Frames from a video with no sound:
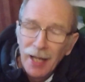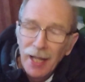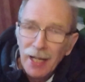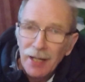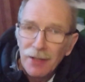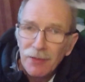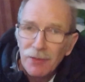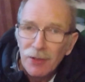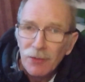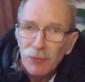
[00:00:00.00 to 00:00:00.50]

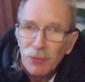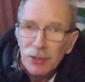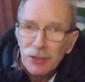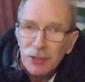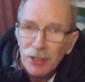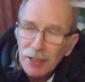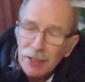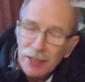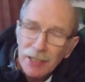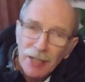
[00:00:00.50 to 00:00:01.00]
And if we
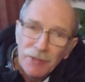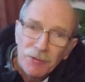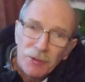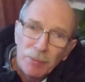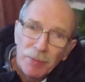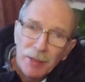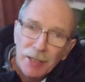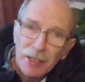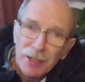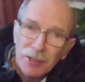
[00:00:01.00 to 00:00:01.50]
didn't have
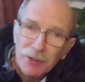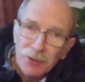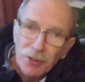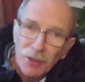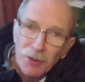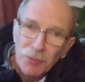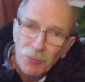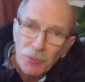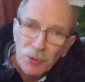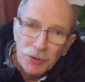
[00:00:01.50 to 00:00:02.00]
the blinkers
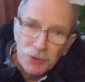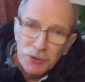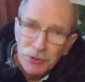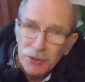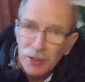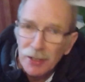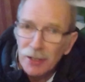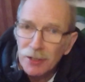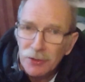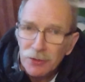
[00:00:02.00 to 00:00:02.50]
on, we'd
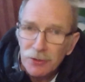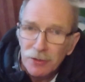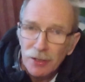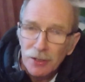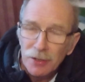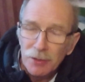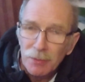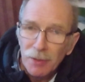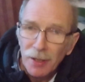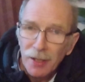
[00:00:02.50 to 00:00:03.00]
see it
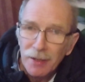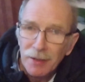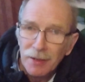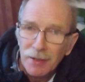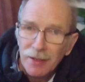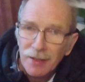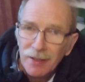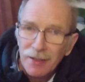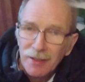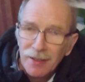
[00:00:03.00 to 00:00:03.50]
straight away.
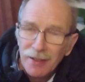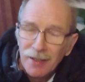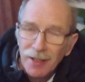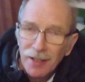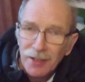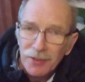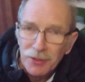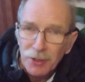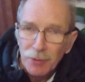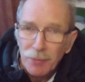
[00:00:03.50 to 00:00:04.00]

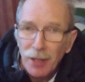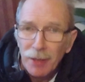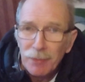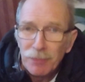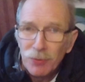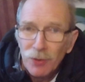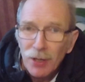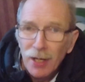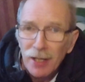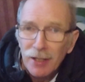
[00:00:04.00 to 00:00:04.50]
And so my
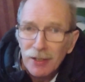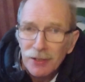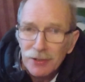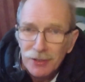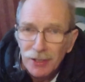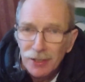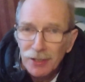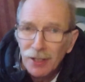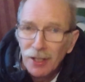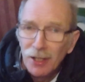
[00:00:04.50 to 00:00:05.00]
prayer
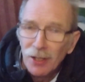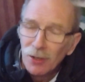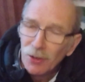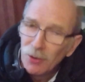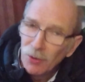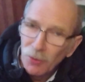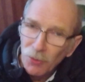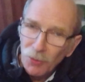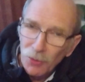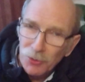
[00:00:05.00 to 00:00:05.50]
is that,
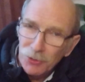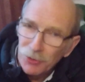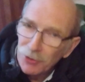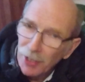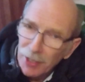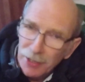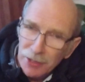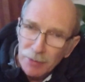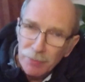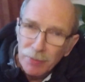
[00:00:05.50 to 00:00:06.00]
Lord,
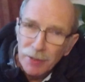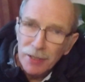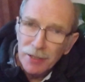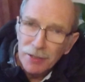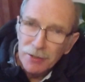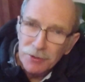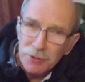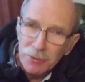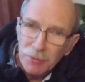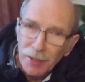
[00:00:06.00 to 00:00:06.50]
take the
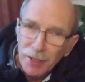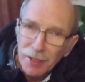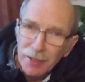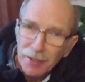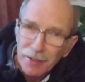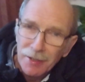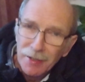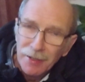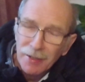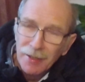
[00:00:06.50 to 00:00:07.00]
blinkers away,
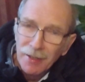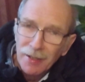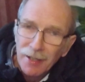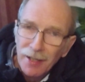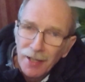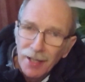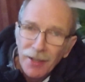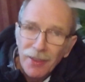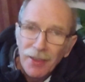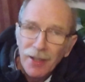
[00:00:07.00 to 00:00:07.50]

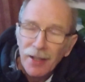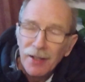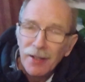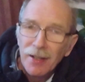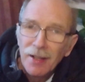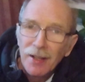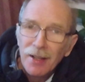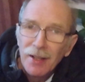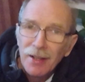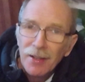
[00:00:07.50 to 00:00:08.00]
and that
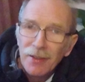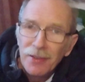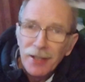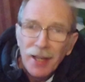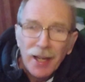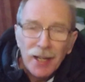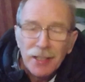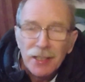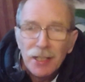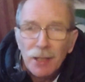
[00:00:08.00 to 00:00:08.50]
the
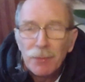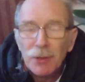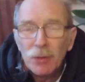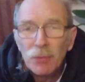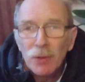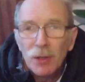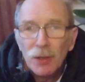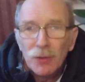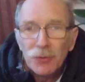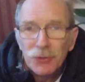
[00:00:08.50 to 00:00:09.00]

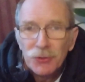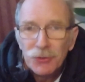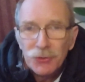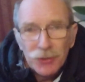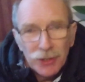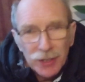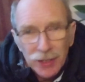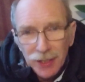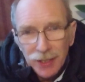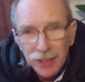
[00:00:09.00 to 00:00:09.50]
academic world
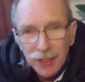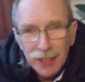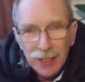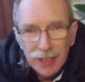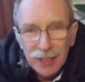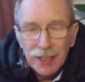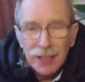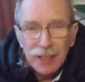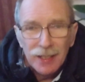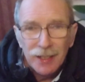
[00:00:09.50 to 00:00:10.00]
see
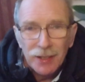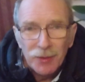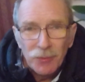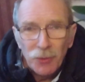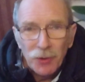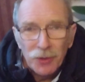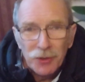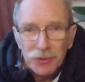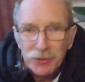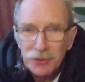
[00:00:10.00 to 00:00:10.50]
clearly
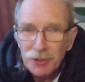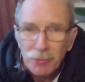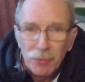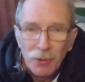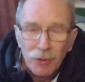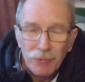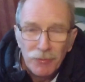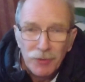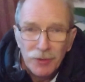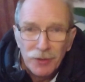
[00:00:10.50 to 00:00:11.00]
what is so
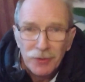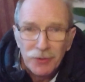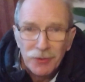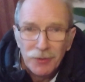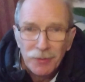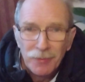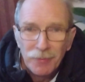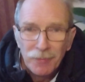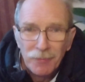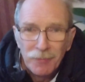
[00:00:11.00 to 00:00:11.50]

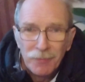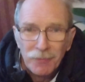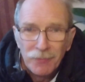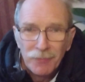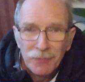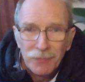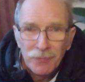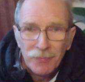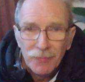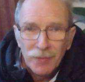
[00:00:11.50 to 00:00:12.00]
obvious.
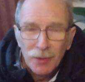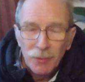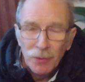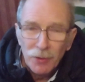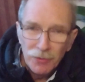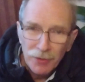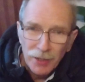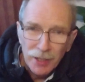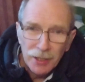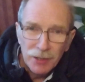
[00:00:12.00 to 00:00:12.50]

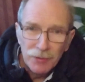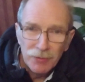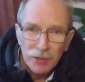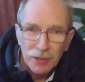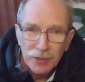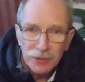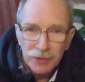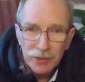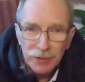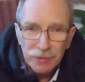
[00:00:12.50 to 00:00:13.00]
Well, thank you for
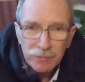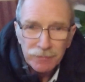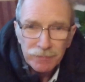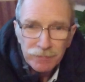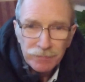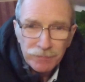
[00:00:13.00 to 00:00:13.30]
listening.